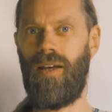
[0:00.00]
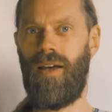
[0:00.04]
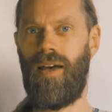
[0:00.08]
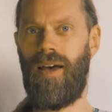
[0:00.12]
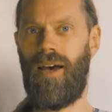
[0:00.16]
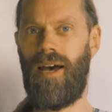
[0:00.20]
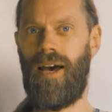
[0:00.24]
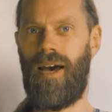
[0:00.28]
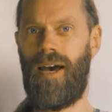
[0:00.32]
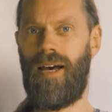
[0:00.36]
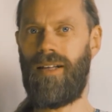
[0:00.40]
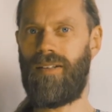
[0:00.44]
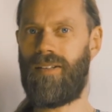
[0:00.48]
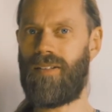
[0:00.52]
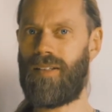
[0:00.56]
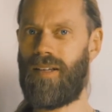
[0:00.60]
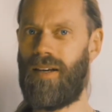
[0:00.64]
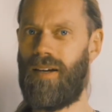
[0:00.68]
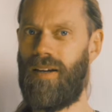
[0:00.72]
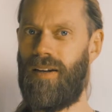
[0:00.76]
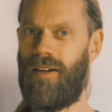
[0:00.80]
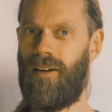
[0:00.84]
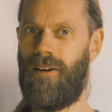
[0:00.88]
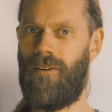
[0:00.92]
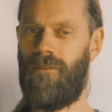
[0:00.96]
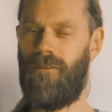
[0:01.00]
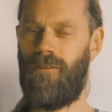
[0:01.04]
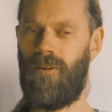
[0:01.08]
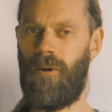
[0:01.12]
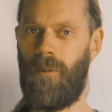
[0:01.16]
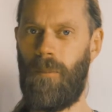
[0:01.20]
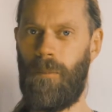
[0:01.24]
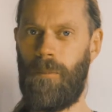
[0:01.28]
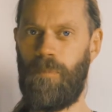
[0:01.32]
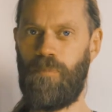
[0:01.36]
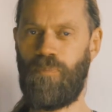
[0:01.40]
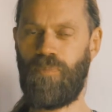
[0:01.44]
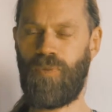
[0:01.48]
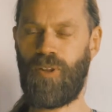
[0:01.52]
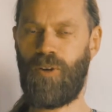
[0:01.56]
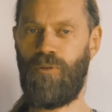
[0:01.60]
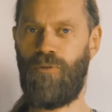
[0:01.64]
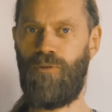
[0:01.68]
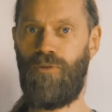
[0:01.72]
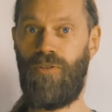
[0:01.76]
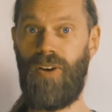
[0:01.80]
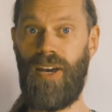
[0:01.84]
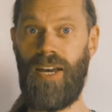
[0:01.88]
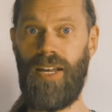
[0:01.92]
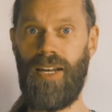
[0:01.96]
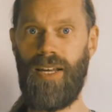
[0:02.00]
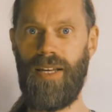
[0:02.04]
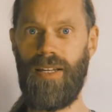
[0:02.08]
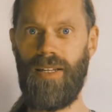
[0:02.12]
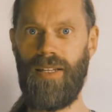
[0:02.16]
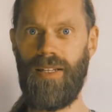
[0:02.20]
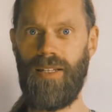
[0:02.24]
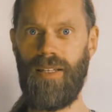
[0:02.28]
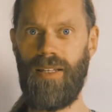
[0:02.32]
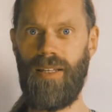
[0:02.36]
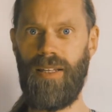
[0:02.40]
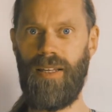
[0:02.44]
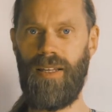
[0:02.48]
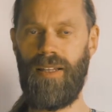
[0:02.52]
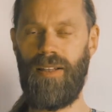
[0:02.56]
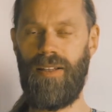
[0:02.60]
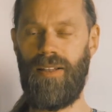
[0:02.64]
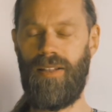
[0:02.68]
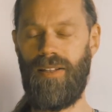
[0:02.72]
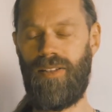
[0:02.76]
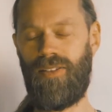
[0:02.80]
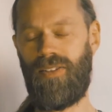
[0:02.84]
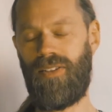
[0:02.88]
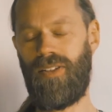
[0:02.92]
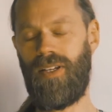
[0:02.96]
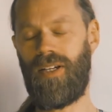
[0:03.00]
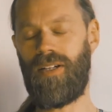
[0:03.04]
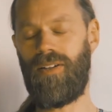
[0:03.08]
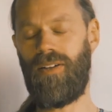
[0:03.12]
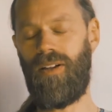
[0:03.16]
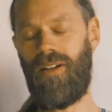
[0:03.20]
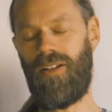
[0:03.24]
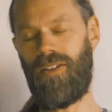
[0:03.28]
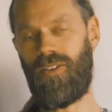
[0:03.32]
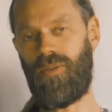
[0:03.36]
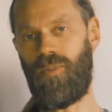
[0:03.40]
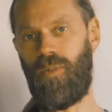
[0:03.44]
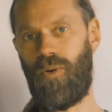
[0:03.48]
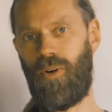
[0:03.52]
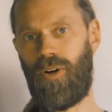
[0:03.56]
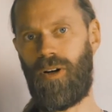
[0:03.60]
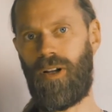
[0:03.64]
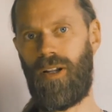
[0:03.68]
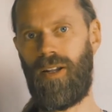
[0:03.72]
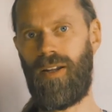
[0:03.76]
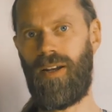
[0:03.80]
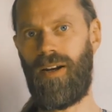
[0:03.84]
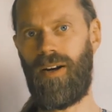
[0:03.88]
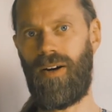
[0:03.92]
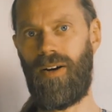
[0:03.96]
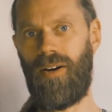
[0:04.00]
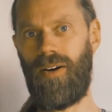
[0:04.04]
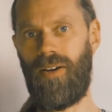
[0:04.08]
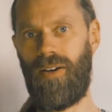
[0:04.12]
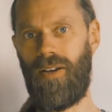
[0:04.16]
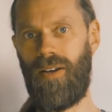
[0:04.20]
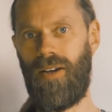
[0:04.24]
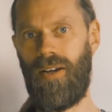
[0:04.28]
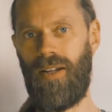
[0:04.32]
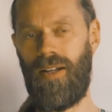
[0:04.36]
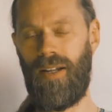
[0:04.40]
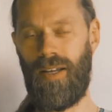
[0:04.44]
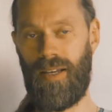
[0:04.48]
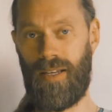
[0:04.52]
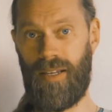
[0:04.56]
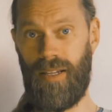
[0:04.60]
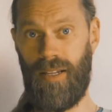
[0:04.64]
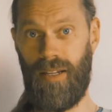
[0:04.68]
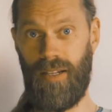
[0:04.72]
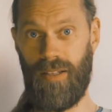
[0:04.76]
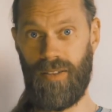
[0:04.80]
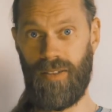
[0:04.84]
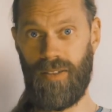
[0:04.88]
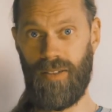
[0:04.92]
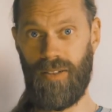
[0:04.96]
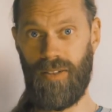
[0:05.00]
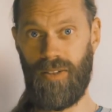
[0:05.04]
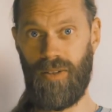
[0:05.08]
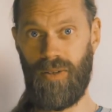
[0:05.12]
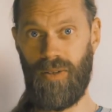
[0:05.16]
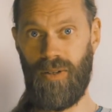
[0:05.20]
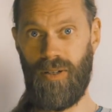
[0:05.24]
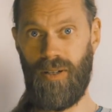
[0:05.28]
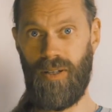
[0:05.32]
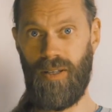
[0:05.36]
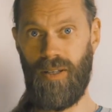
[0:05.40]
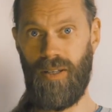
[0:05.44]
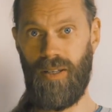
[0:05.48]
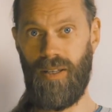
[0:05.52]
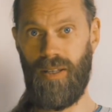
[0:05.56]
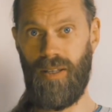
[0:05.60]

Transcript: has kind of faded, the signal is more clear and I can listen to it.